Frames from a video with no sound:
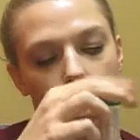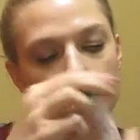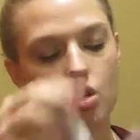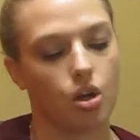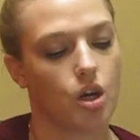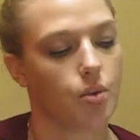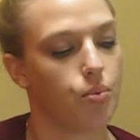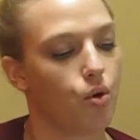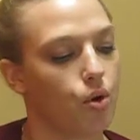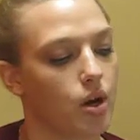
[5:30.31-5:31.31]
So you're going to
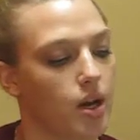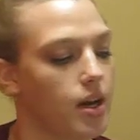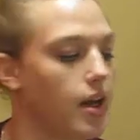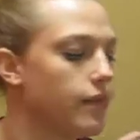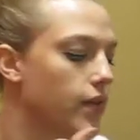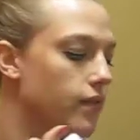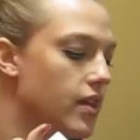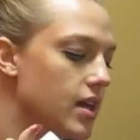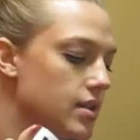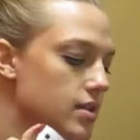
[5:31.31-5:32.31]
pour enough of
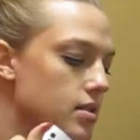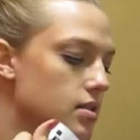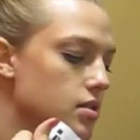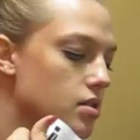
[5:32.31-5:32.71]
this